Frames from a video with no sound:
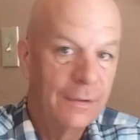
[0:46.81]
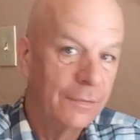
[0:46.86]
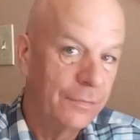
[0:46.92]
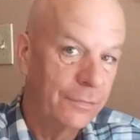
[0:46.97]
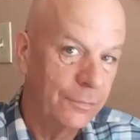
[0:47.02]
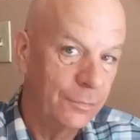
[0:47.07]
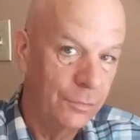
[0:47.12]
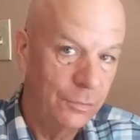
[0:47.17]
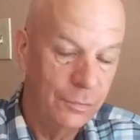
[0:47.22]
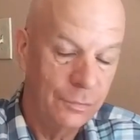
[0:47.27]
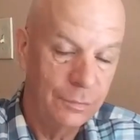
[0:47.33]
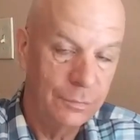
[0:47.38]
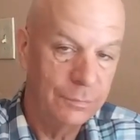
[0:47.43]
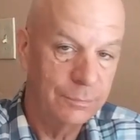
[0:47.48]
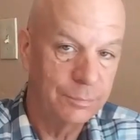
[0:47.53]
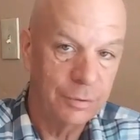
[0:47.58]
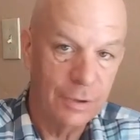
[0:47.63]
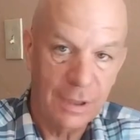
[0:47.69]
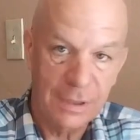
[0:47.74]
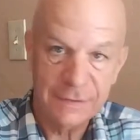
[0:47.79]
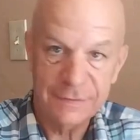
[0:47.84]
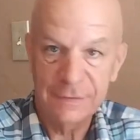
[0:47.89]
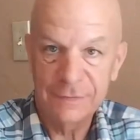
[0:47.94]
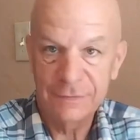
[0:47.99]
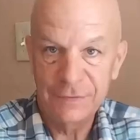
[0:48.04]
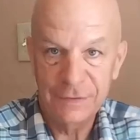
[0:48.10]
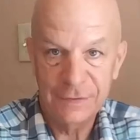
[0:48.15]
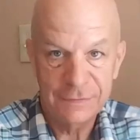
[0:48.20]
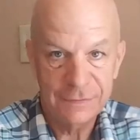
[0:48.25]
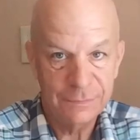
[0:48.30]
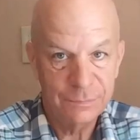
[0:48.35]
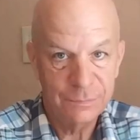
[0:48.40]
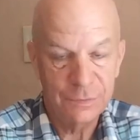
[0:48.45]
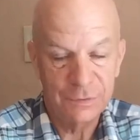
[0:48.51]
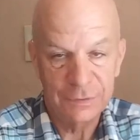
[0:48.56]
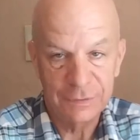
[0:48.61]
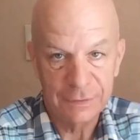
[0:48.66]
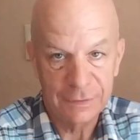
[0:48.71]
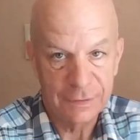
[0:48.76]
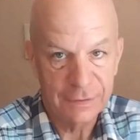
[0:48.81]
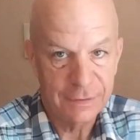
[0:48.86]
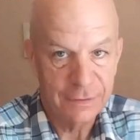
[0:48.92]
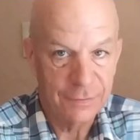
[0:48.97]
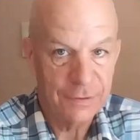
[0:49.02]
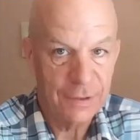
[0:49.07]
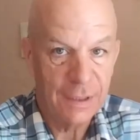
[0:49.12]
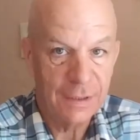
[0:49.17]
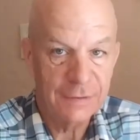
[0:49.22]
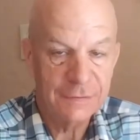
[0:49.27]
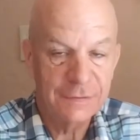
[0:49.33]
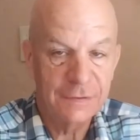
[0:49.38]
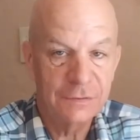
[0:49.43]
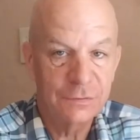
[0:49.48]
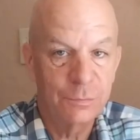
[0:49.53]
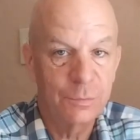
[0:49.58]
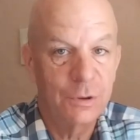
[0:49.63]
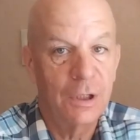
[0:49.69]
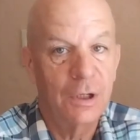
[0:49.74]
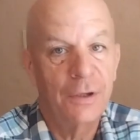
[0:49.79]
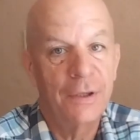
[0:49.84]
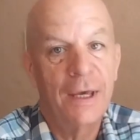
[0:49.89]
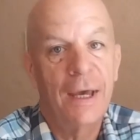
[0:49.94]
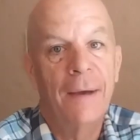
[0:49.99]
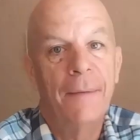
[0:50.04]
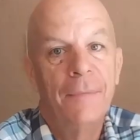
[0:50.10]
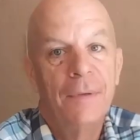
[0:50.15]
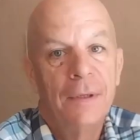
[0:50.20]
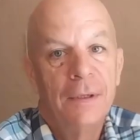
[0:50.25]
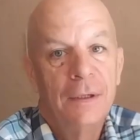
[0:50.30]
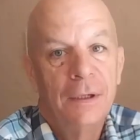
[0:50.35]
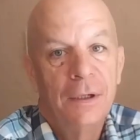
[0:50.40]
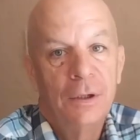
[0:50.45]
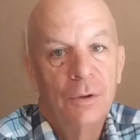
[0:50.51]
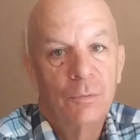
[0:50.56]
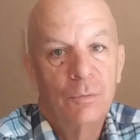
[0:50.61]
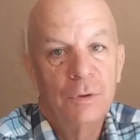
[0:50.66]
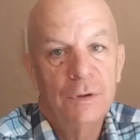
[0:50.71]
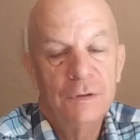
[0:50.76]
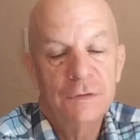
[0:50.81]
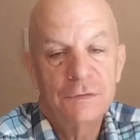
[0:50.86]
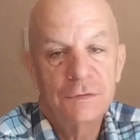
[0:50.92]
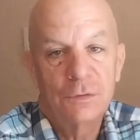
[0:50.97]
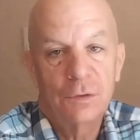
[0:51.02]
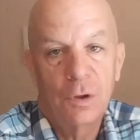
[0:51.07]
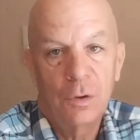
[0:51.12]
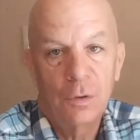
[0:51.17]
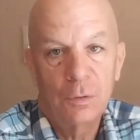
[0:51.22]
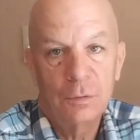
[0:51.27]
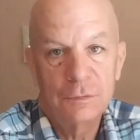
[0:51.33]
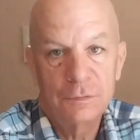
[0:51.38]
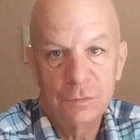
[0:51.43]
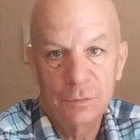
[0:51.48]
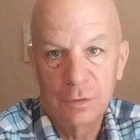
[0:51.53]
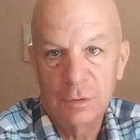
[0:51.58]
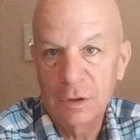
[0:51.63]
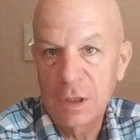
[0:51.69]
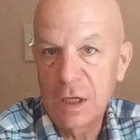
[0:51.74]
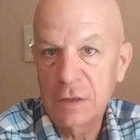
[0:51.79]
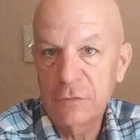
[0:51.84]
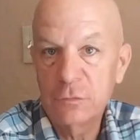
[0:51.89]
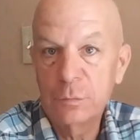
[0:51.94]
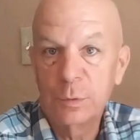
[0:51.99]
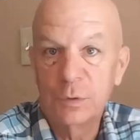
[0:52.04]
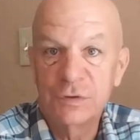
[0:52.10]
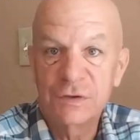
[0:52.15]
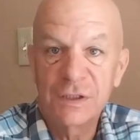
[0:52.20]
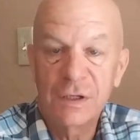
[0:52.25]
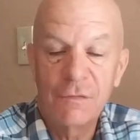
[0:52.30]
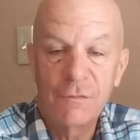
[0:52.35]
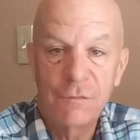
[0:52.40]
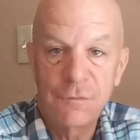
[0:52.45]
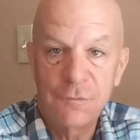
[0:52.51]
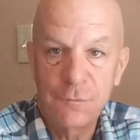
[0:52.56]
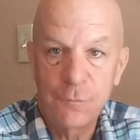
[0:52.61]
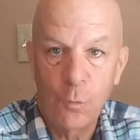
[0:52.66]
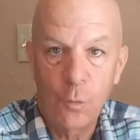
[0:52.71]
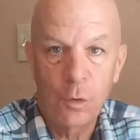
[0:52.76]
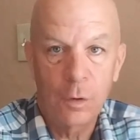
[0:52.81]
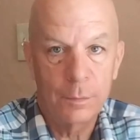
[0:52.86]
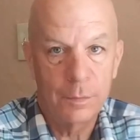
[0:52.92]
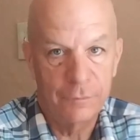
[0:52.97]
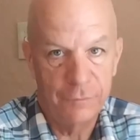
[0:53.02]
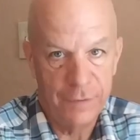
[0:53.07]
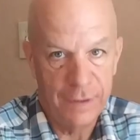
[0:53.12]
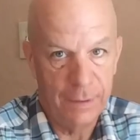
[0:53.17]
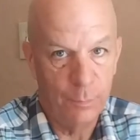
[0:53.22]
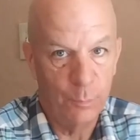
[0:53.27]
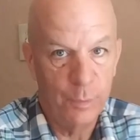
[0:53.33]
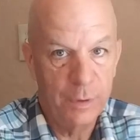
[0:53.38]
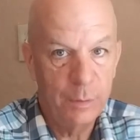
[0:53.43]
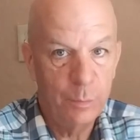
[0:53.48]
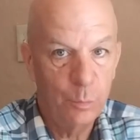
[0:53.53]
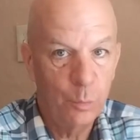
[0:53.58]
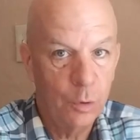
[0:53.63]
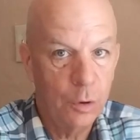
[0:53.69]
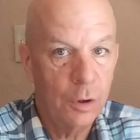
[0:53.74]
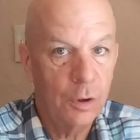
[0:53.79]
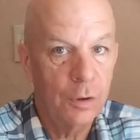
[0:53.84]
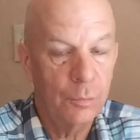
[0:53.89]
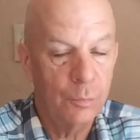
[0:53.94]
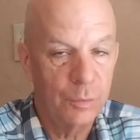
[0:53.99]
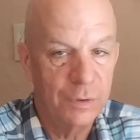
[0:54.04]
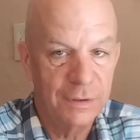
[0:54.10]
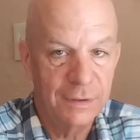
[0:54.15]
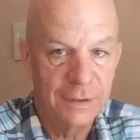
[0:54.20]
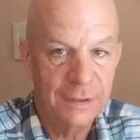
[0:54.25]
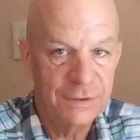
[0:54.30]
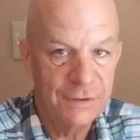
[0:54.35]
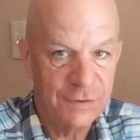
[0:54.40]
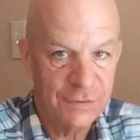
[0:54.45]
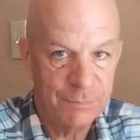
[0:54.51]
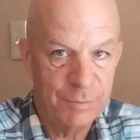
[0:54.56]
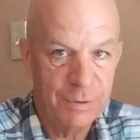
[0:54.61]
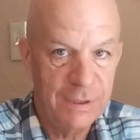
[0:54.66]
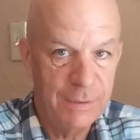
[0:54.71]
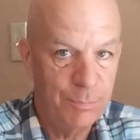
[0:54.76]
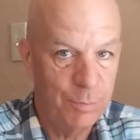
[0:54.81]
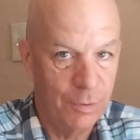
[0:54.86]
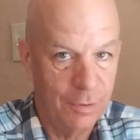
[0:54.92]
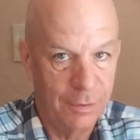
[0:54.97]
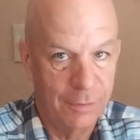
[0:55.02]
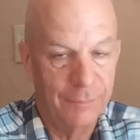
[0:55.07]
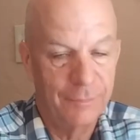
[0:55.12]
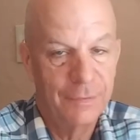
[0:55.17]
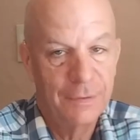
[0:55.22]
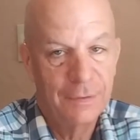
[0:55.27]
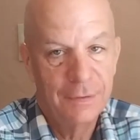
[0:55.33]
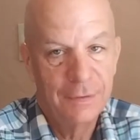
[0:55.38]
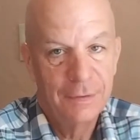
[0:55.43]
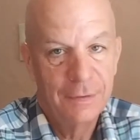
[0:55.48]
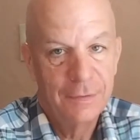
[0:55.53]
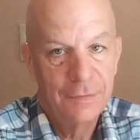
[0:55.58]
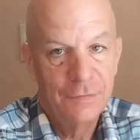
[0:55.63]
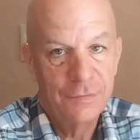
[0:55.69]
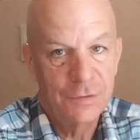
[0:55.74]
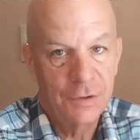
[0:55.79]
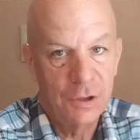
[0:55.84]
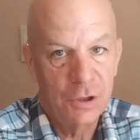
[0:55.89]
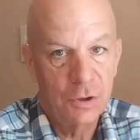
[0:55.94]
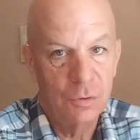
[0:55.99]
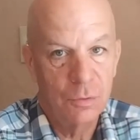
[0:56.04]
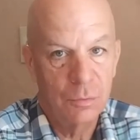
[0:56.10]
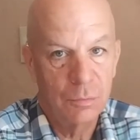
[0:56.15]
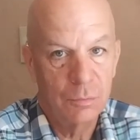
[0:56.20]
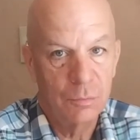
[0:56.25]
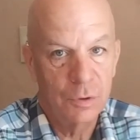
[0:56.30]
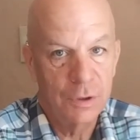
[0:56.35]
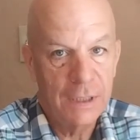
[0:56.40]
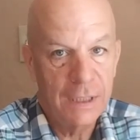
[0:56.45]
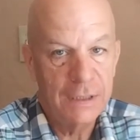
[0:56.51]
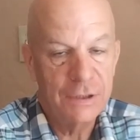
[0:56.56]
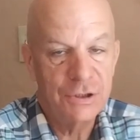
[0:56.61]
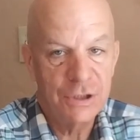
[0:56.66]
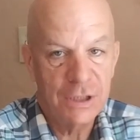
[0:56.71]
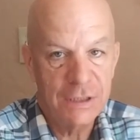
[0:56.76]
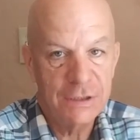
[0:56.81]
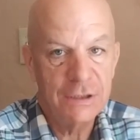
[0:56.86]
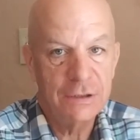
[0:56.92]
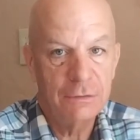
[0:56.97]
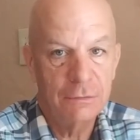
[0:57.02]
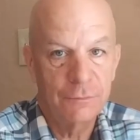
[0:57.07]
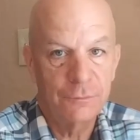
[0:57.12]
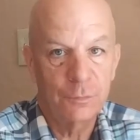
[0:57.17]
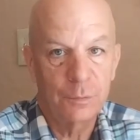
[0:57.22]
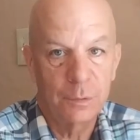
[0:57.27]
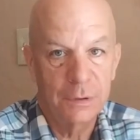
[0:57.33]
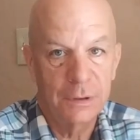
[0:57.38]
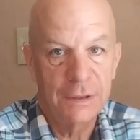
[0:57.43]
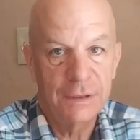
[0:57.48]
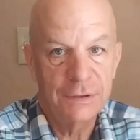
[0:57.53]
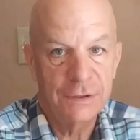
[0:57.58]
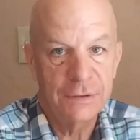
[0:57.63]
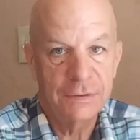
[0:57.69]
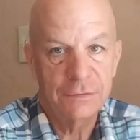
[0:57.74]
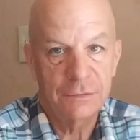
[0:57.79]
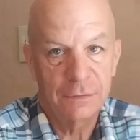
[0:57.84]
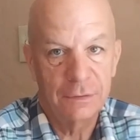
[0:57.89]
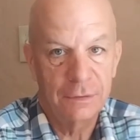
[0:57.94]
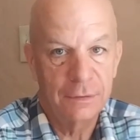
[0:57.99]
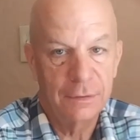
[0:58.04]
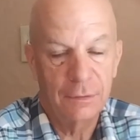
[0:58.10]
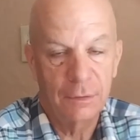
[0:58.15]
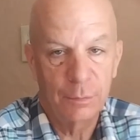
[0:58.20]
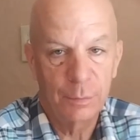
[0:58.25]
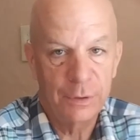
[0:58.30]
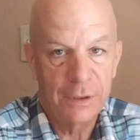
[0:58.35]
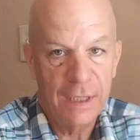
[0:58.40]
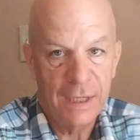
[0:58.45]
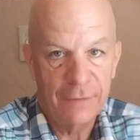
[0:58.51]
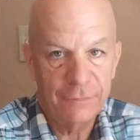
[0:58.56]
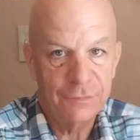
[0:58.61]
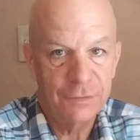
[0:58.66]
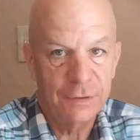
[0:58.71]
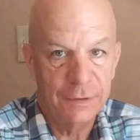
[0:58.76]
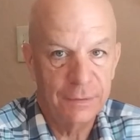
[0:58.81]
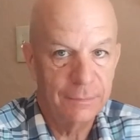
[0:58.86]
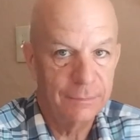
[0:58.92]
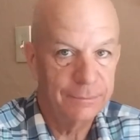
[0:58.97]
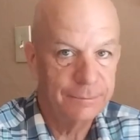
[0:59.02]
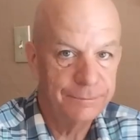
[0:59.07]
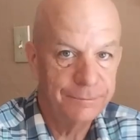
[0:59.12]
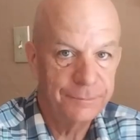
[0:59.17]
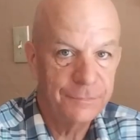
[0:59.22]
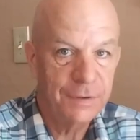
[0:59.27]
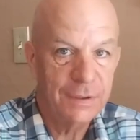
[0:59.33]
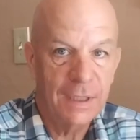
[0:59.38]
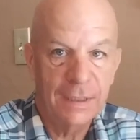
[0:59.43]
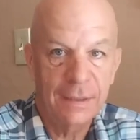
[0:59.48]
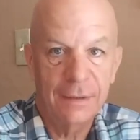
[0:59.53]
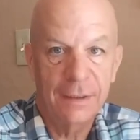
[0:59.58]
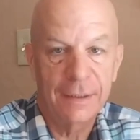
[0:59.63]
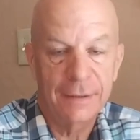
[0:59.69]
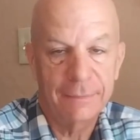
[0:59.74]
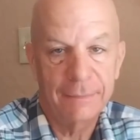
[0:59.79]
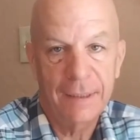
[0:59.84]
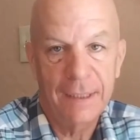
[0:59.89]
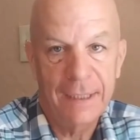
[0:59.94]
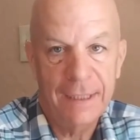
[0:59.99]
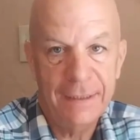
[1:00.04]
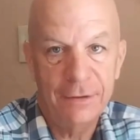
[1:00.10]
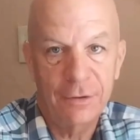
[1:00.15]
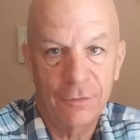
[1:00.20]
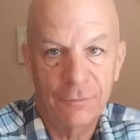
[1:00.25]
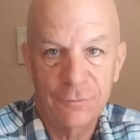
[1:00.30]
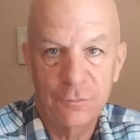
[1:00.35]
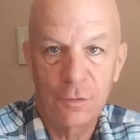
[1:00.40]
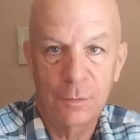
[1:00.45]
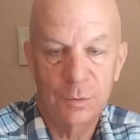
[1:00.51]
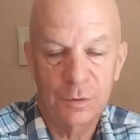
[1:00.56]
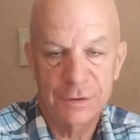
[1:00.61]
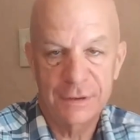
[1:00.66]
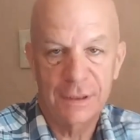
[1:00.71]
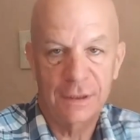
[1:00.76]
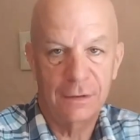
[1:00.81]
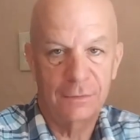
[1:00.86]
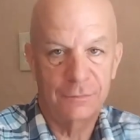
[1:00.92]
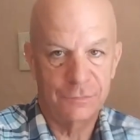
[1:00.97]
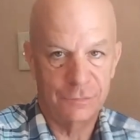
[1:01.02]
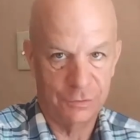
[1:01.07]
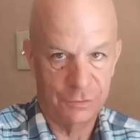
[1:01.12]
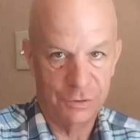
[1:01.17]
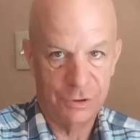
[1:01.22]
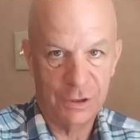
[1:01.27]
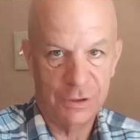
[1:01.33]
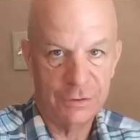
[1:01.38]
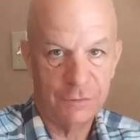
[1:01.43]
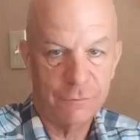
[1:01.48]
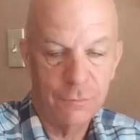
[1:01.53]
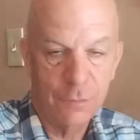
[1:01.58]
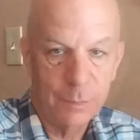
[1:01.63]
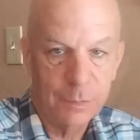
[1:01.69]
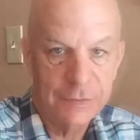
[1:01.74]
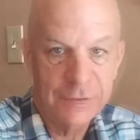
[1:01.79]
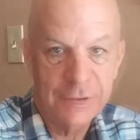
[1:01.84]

through Protestantism and Catholicism and all that, we used to hold to a lot of them, or some form of them. We were religious people. So we're not judging you if you're religious, or we'd have to kind of like hate our former selves or judge our former